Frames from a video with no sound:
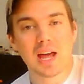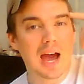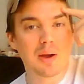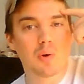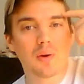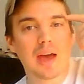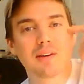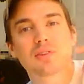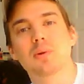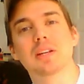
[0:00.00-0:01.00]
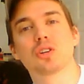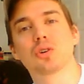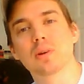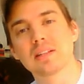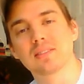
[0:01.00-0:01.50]
I won't have to
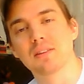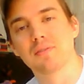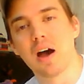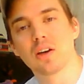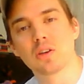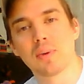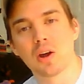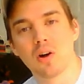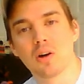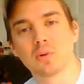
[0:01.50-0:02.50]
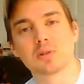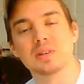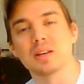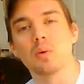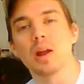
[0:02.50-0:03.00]
increase the volume at all, which
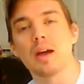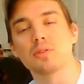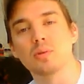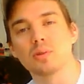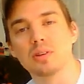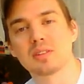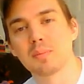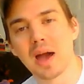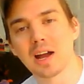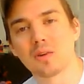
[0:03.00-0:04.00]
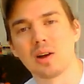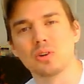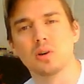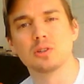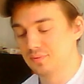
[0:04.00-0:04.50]
means I won't have to increase the background
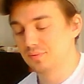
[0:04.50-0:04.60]
noise.